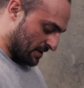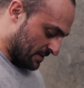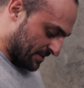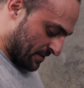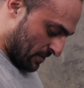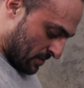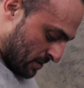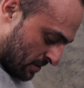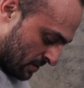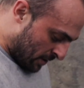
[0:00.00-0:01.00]
on, so
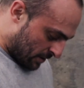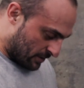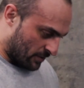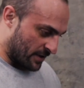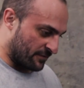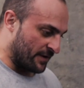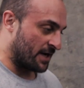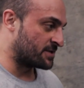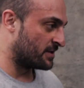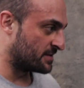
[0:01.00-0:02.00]
you know that
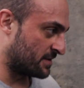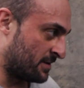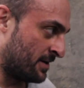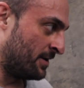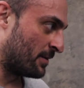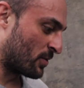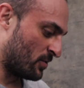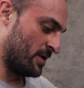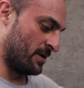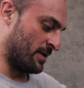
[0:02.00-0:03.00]
fashion isn't
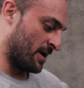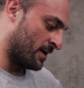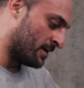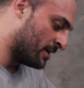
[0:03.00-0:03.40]
#1 in my